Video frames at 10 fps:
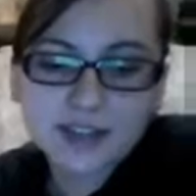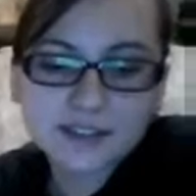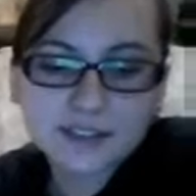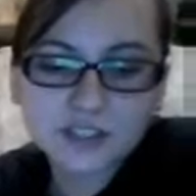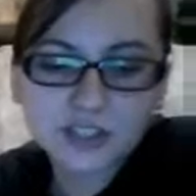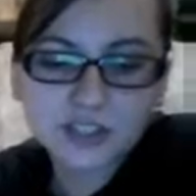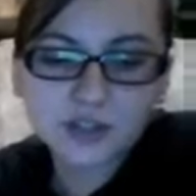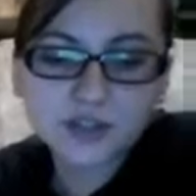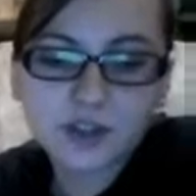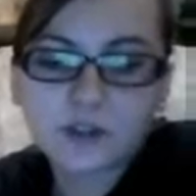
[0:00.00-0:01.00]
tissues
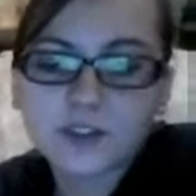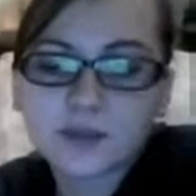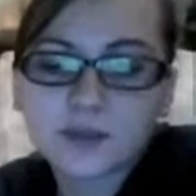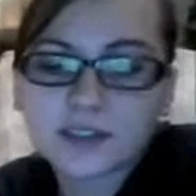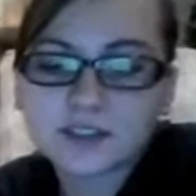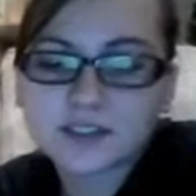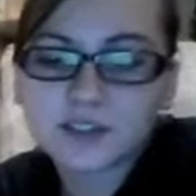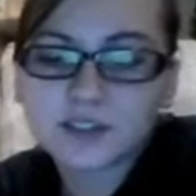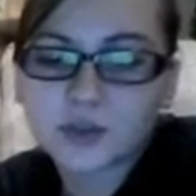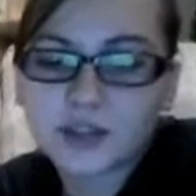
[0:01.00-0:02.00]
over the muscles and
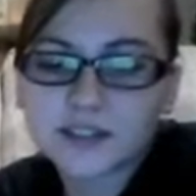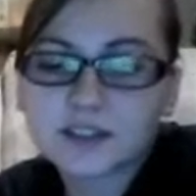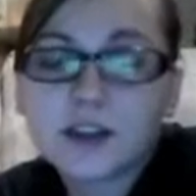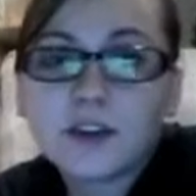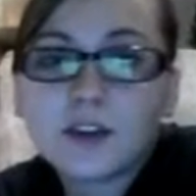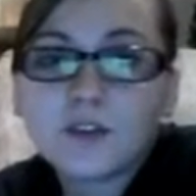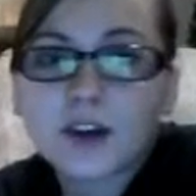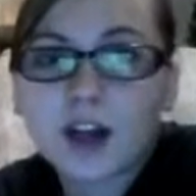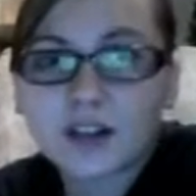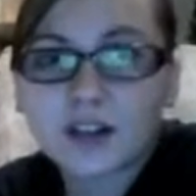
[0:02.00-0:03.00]
joints for
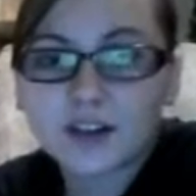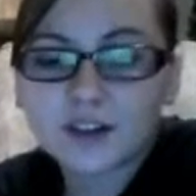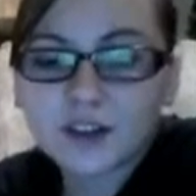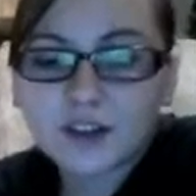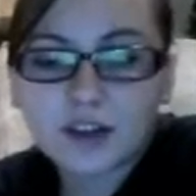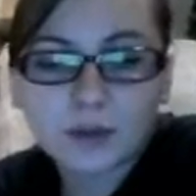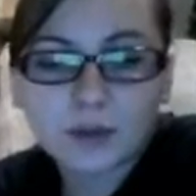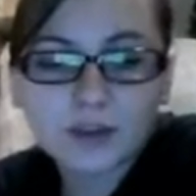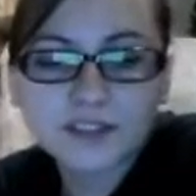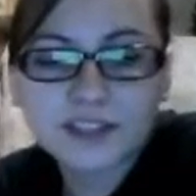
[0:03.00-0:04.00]
color, number of
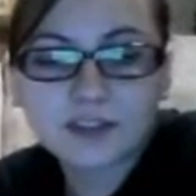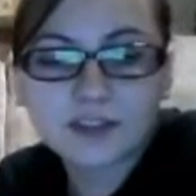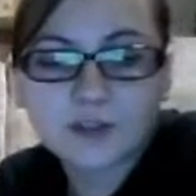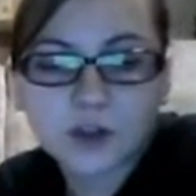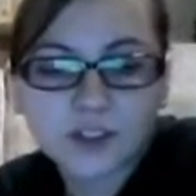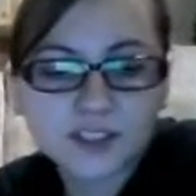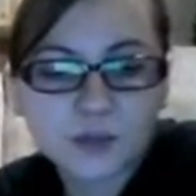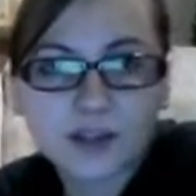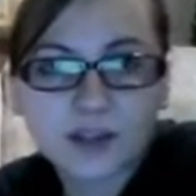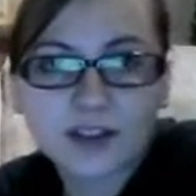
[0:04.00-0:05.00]
skin folds,
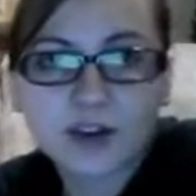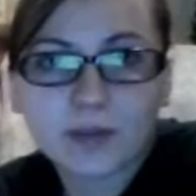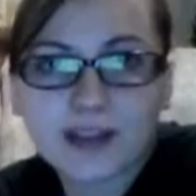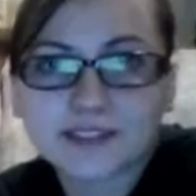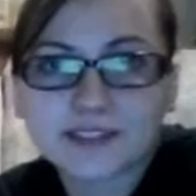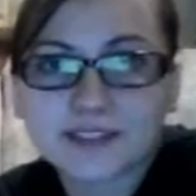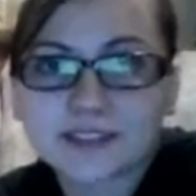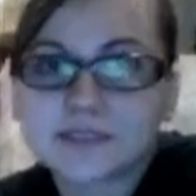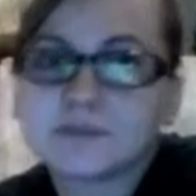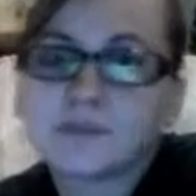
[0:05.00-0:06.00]
swelling, or masses.
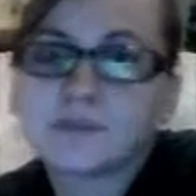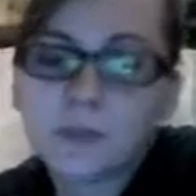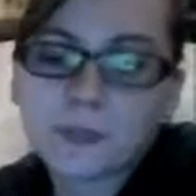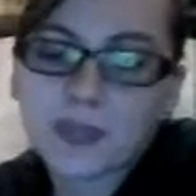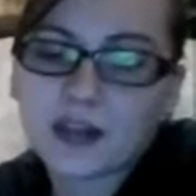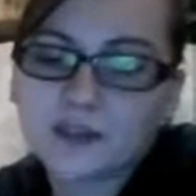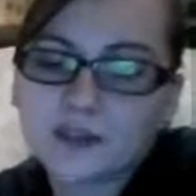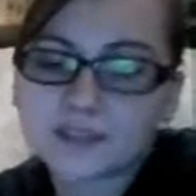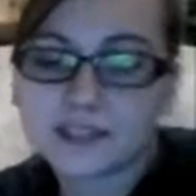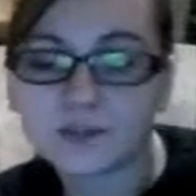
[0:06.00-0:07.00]

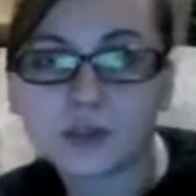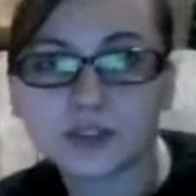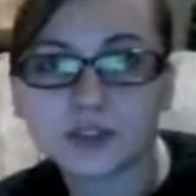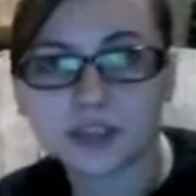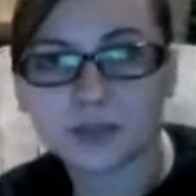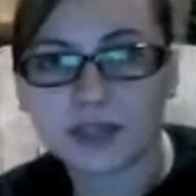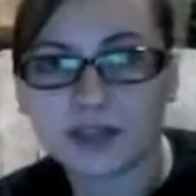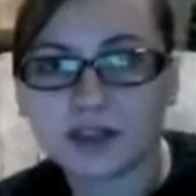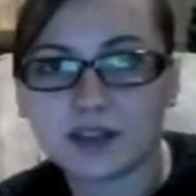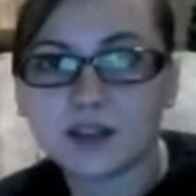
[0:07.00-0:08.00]
Skin folds should
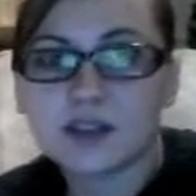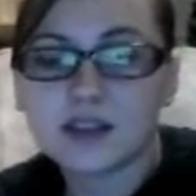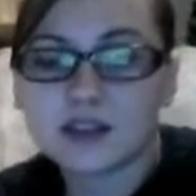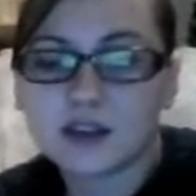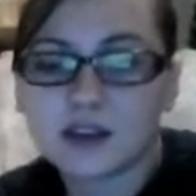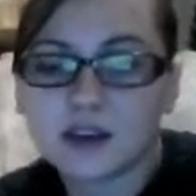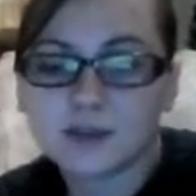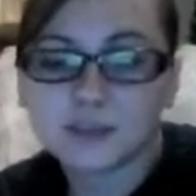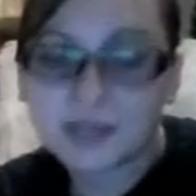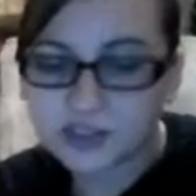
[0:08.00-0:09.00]
be
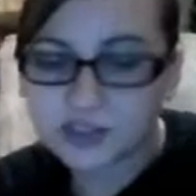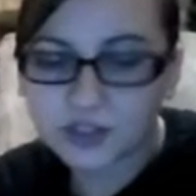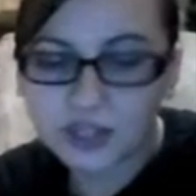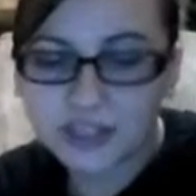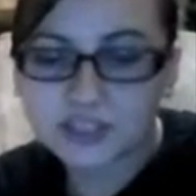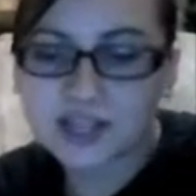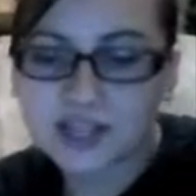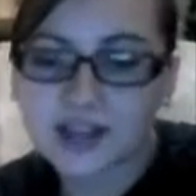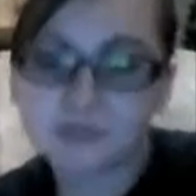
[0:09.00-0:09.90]
symmetrical on each side.